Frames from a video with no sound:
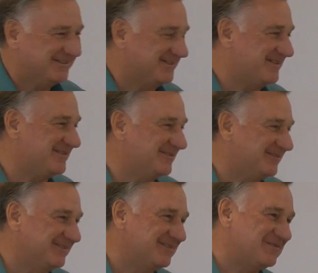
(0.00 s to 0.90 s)
So
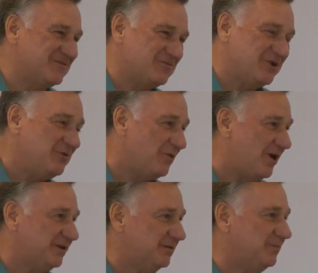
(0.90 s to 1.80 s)
we
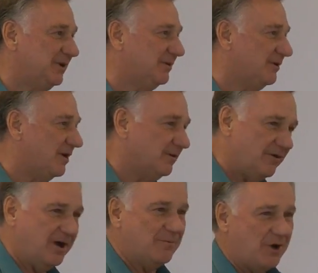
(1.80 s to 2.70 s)
want to build on
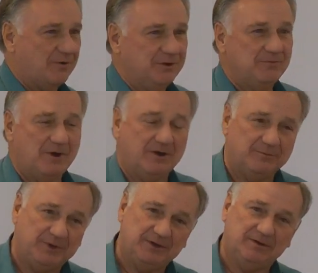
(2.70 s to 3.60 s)
Grandma. We want
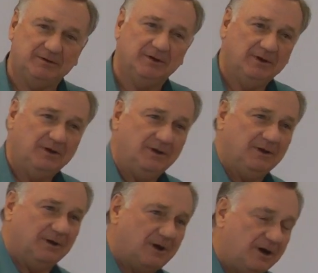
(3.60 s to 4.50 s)
to build
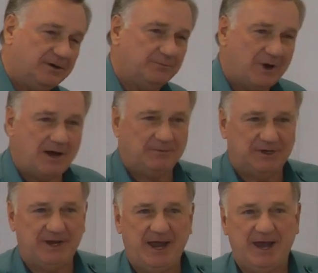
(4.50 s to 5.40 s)
on Mom
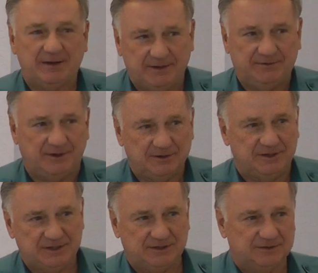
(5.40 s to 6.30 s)
and Dad and their
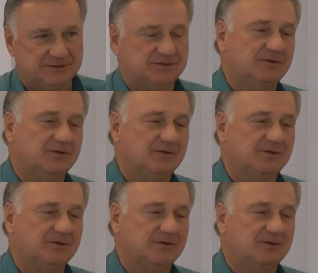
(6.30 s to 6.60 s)
kids.